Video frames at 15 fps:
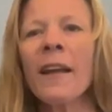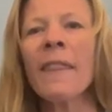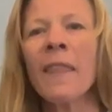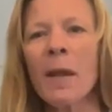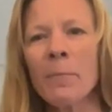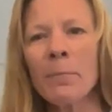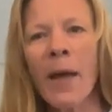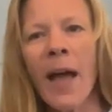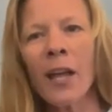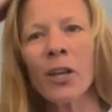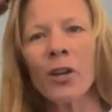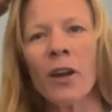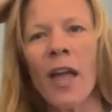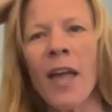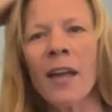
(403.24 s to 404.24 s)
and then pat
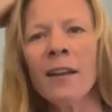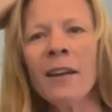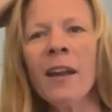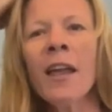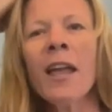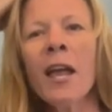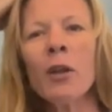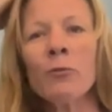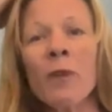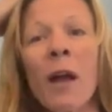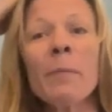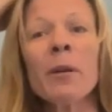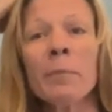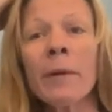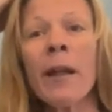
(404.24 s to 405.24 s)
your head and
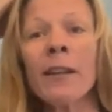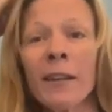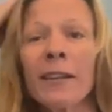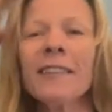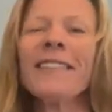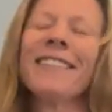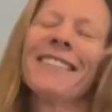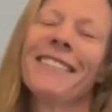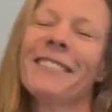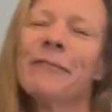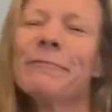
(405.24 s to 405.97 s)
rub your belly. Oh,